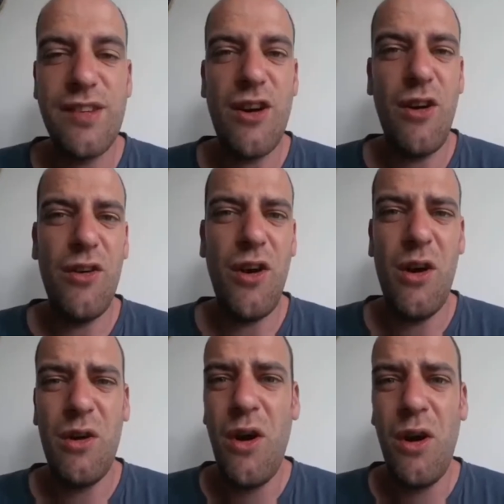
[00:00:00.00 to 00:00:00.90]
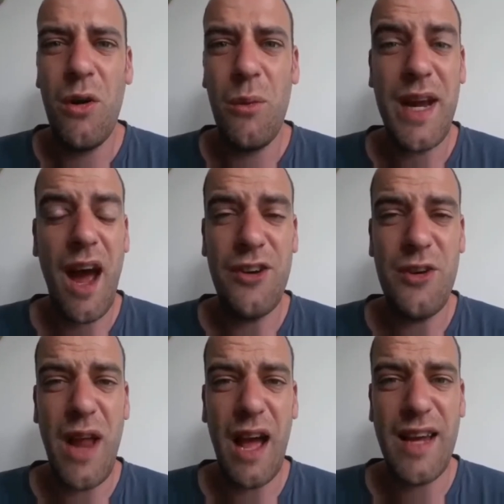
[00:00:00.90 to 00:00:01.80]
They said, oh no, we can't
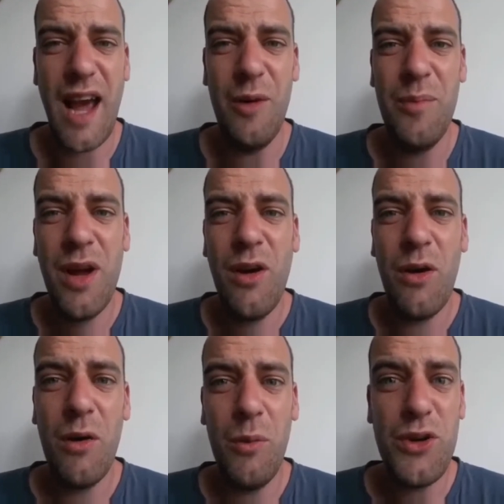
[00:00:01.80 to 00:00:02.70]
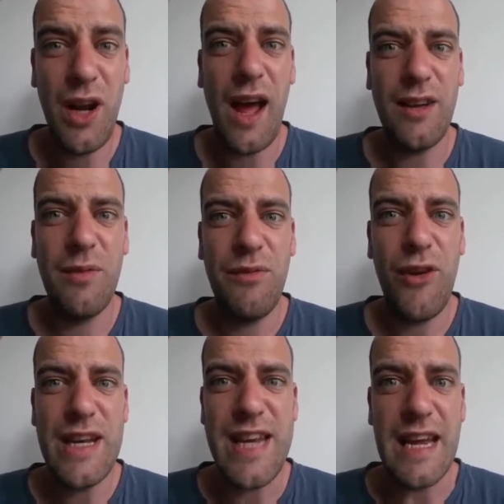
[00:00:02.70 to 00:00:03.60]
do that, Callum. Would you like some
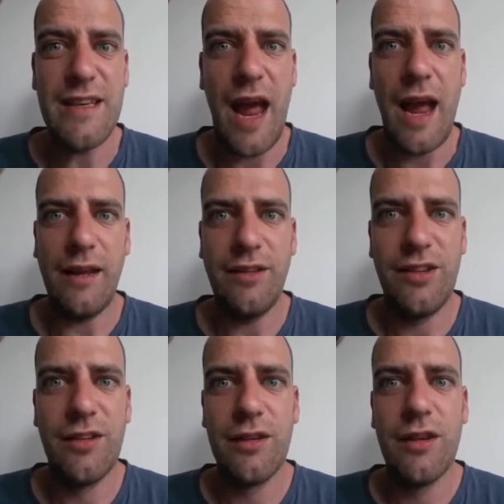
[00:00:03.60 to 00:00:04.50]
free Tic Tacs?